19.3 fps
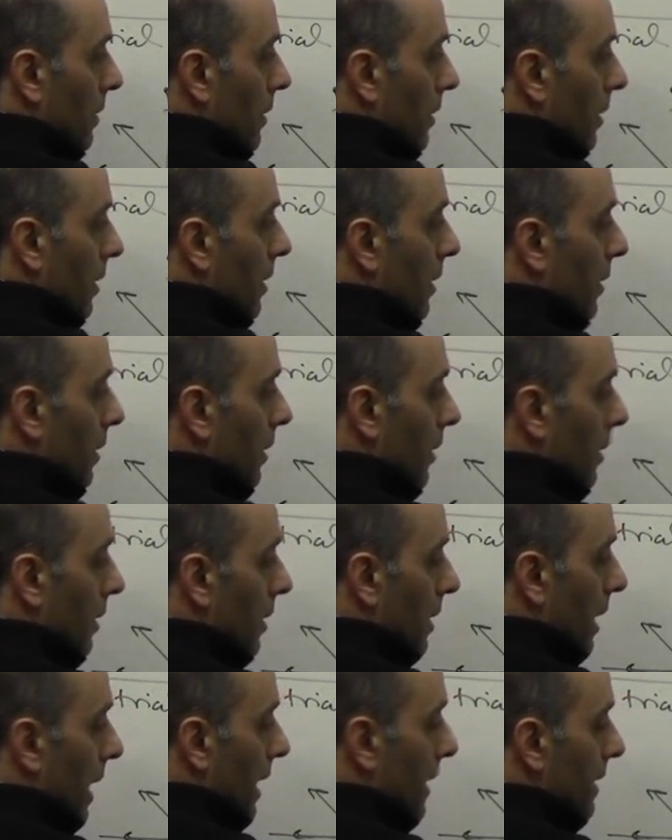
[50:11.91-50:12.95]
here,
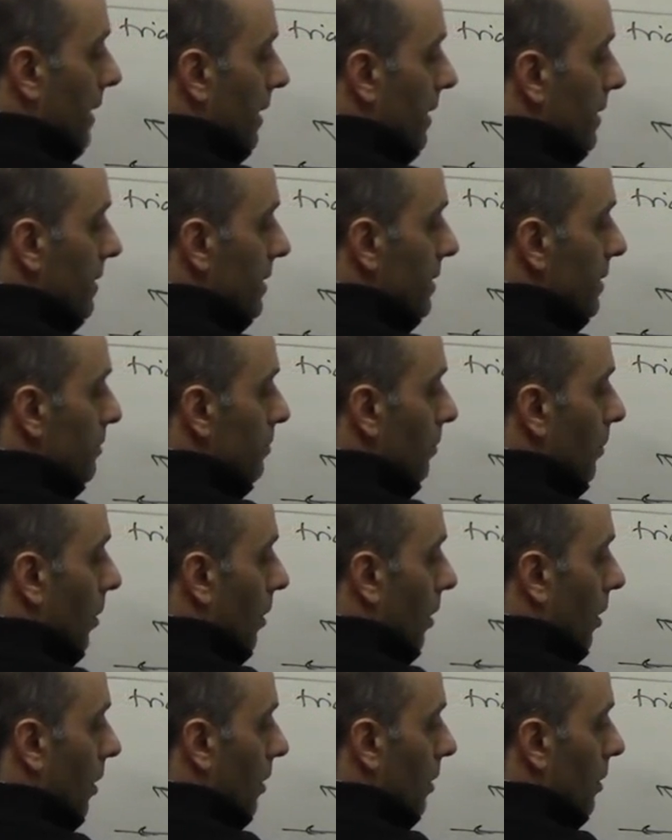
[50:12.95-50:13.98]
and then a
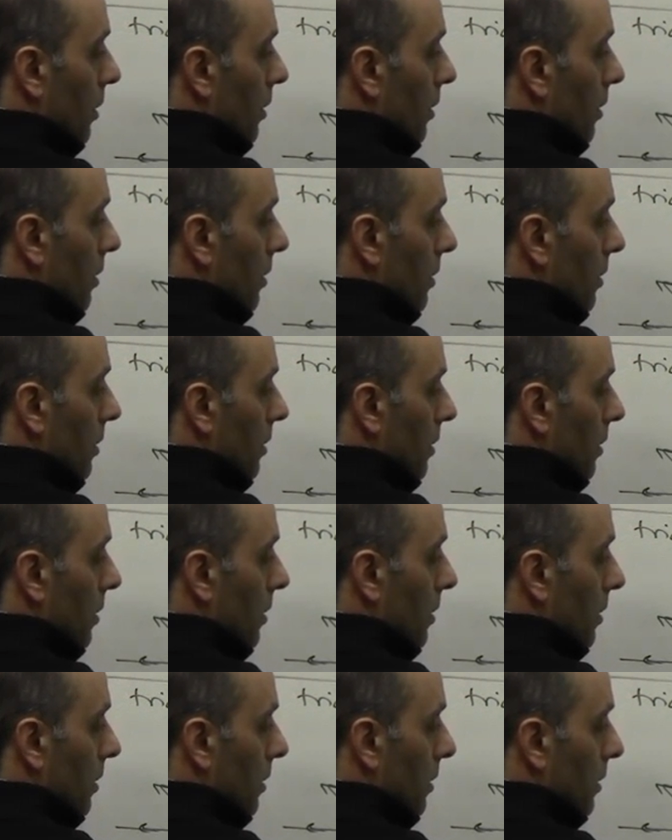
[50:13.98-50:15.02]
smaller
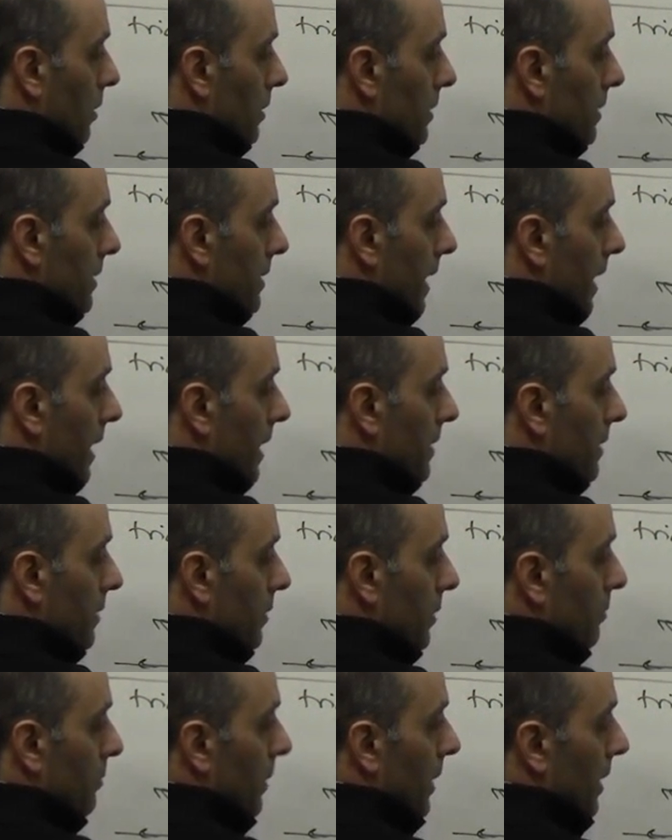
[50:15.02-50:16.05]

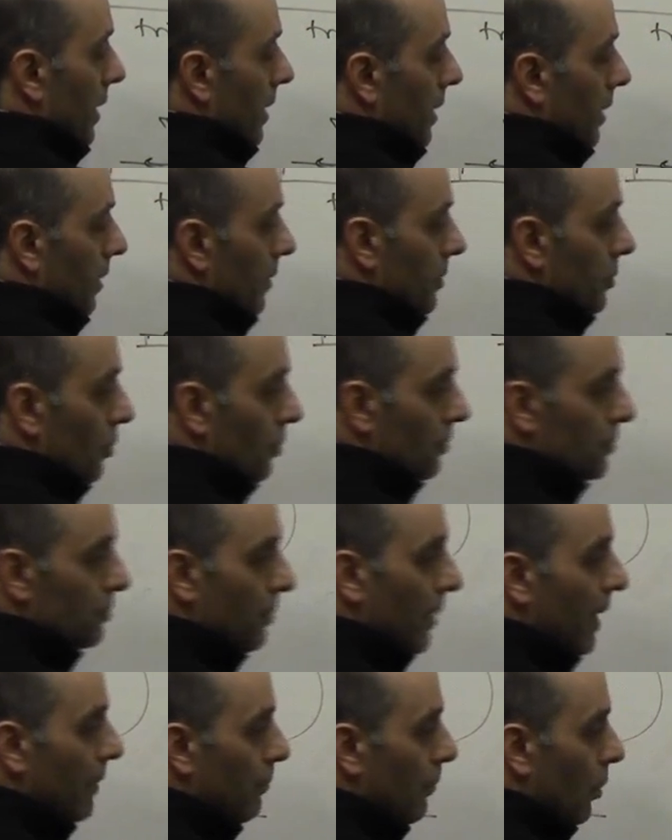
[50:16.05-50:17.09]
secondary peak here. So it was
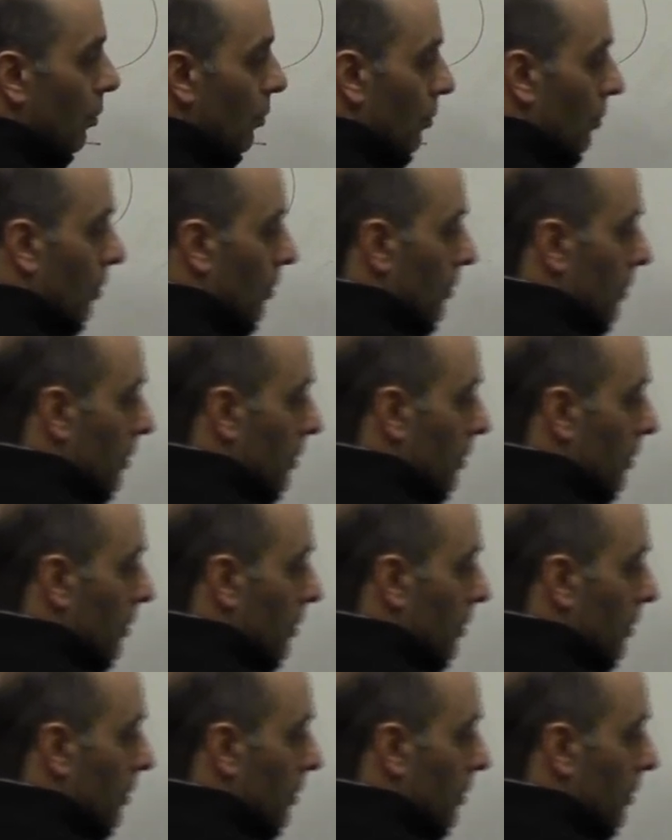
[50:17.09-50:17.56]
bimodal.